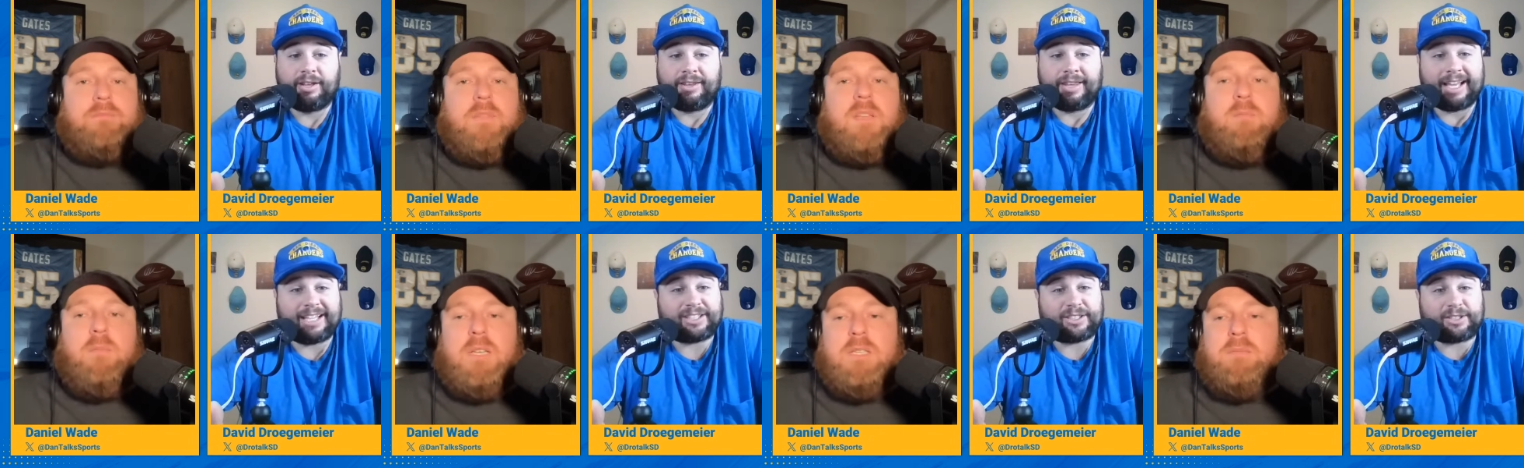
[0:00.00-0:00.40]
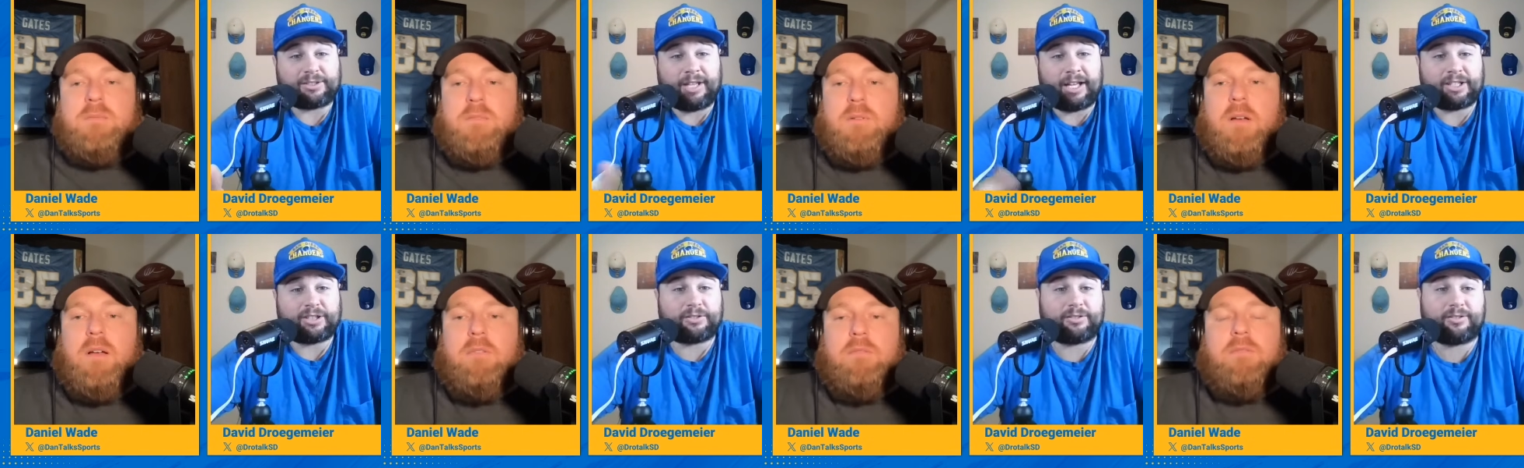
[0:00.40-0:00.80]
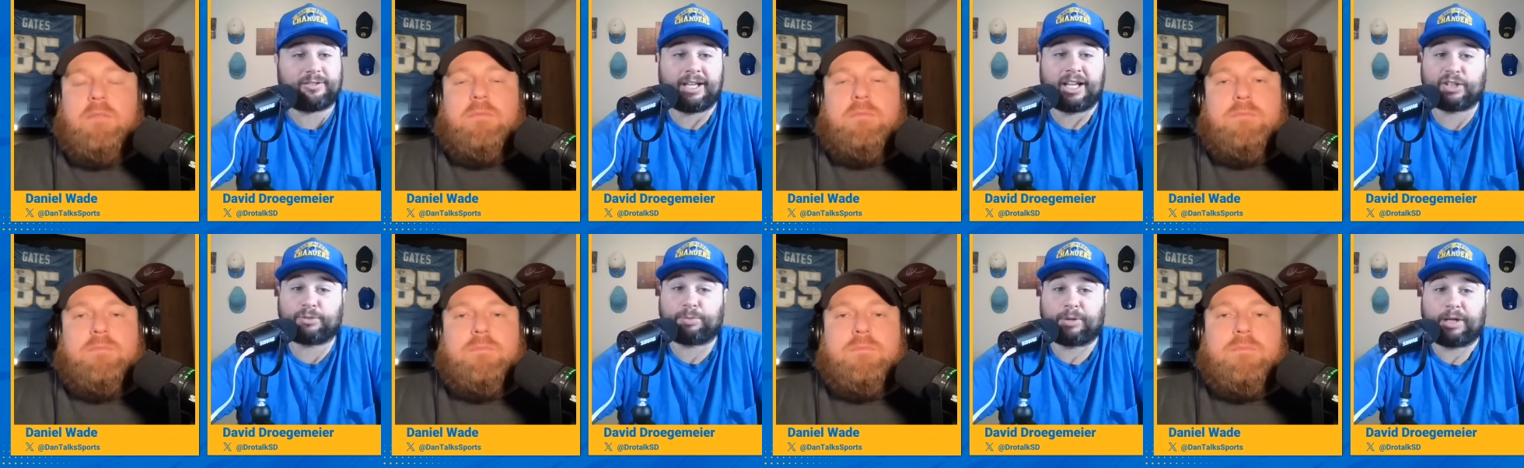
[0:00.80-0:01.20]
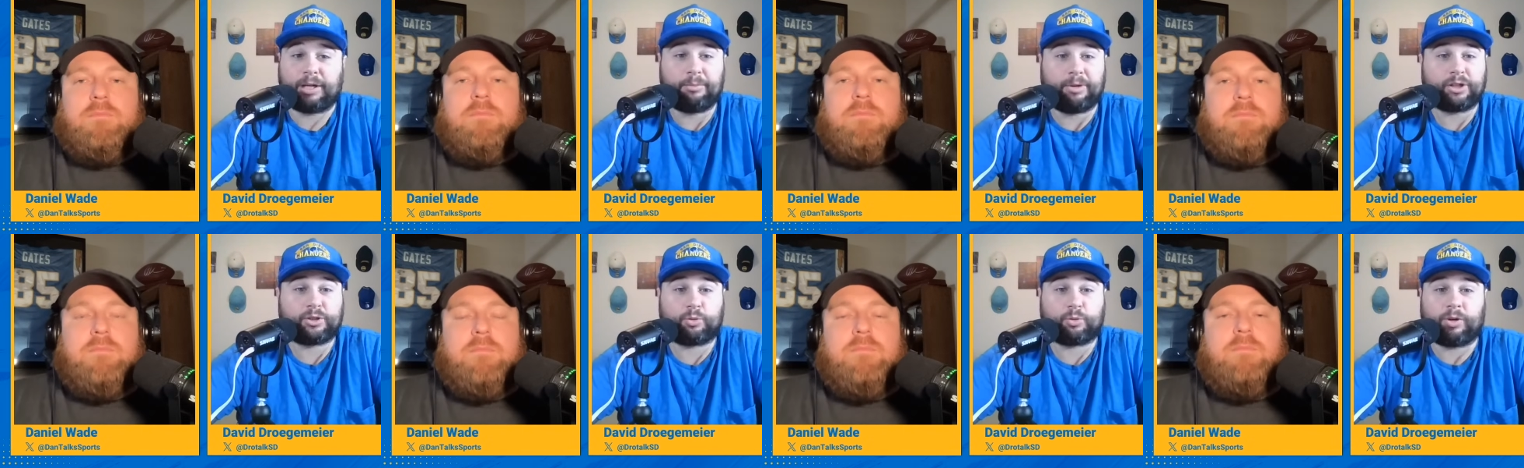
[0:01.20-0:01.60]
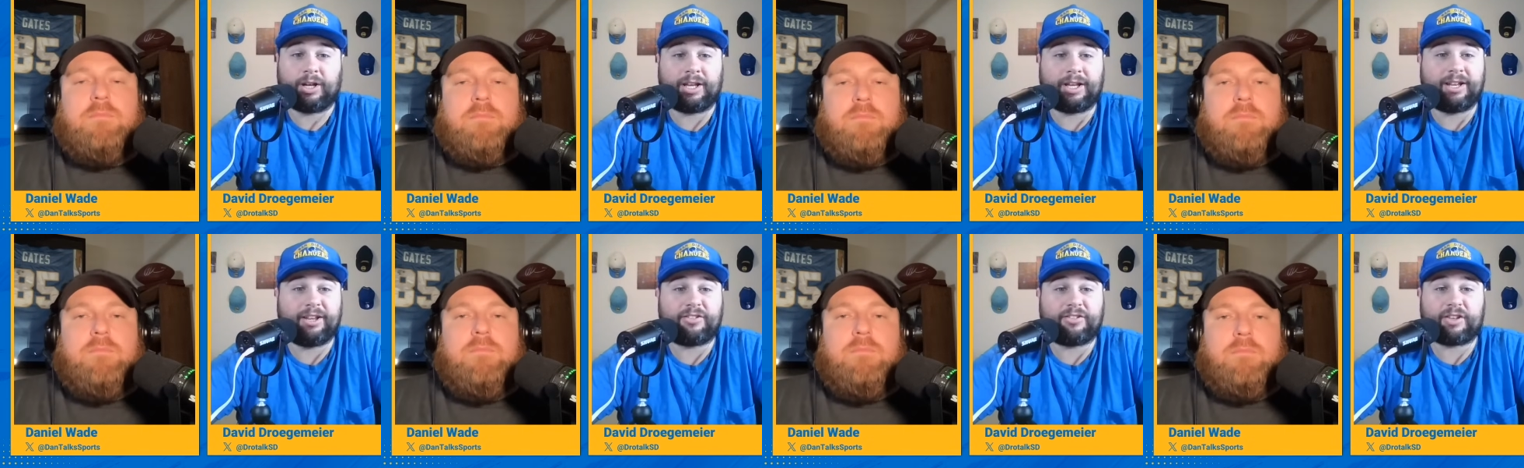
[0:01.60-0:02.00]
Speaker 1: It that's that's that's pretty much
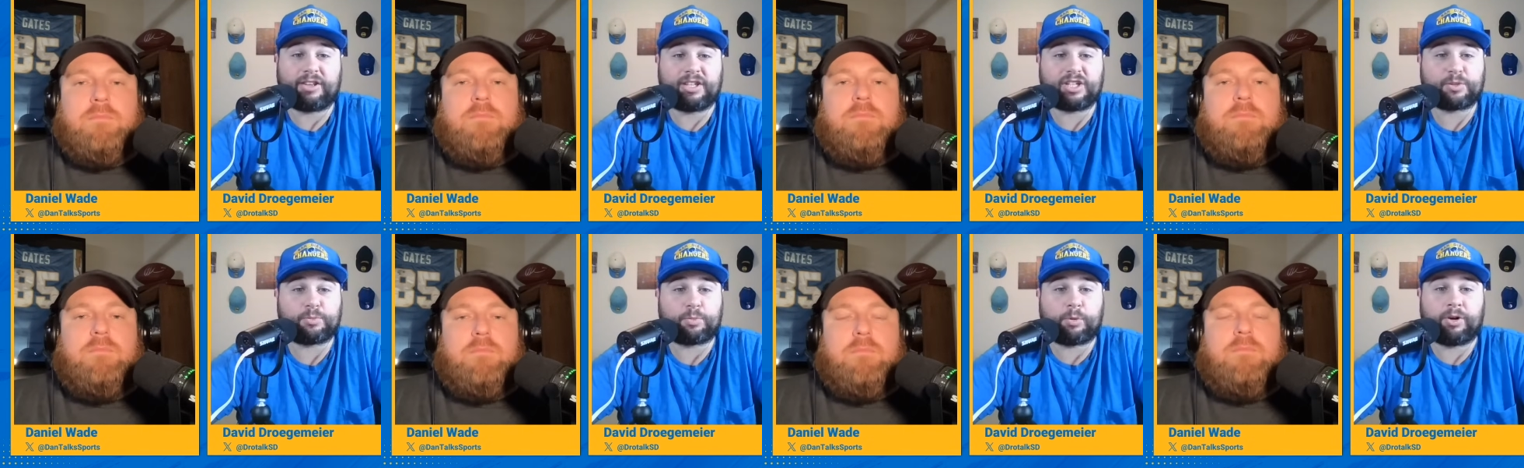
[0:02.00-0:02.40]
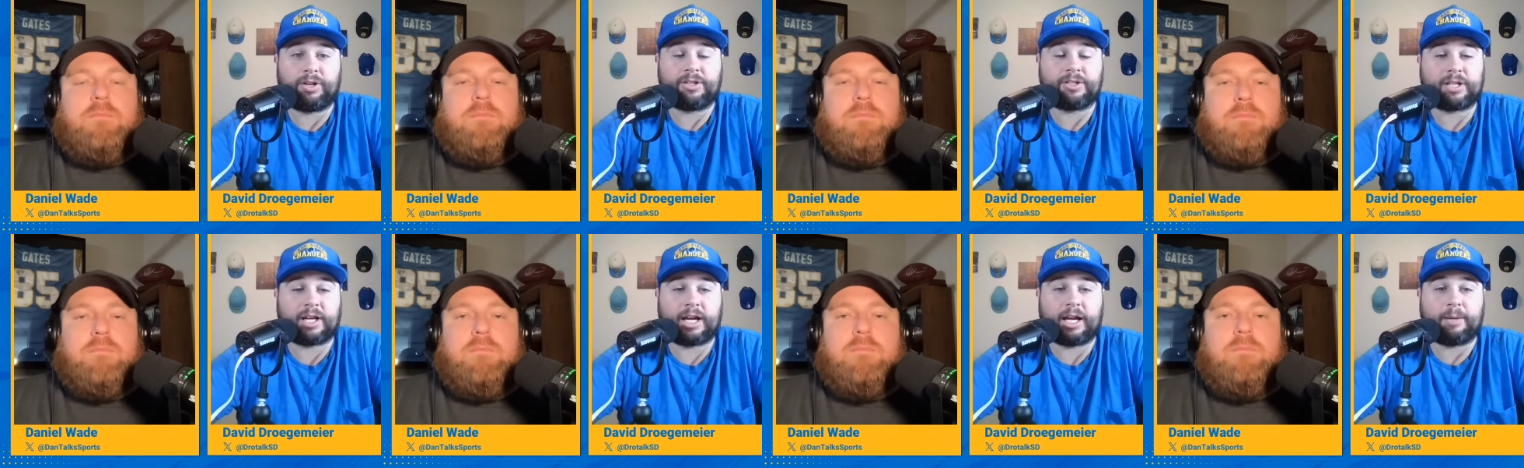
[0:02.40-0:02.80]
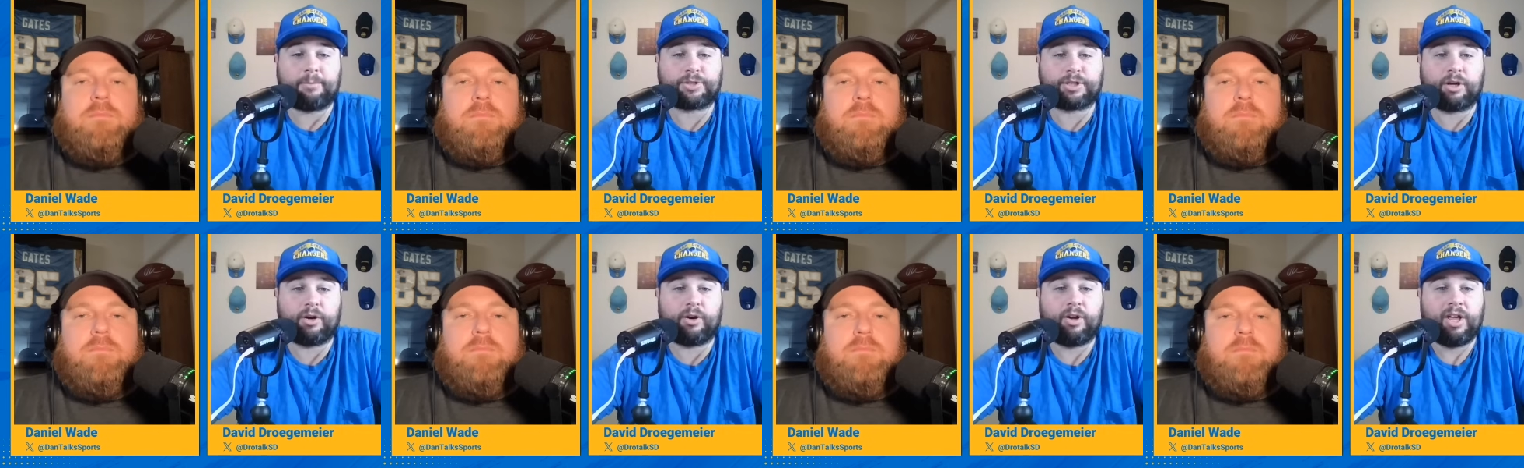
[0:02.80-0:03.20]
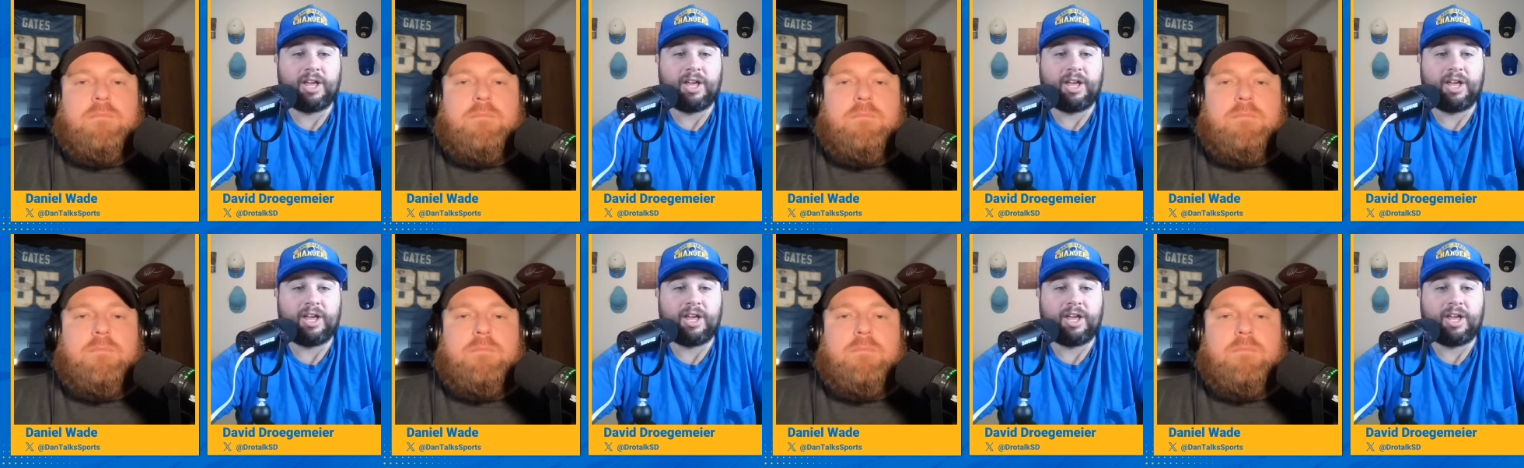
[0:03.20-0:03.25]
what it is at this point in time. So